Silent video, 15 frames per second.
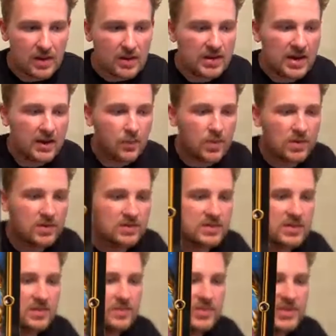Yeah, world
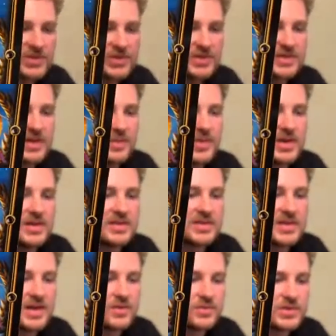completions coming in,
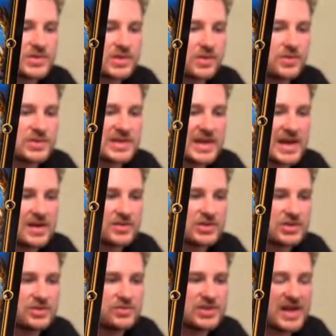cycles closing out,
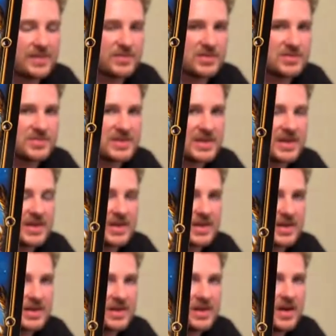new chapters
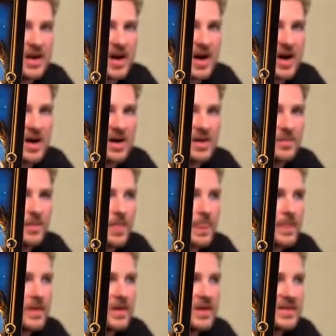beginning.
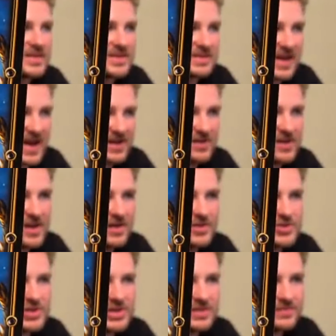It's Saturn
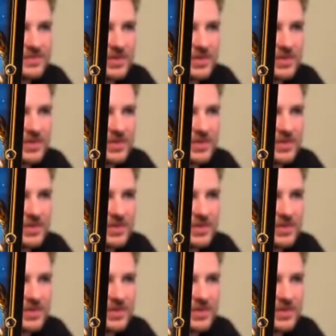energy,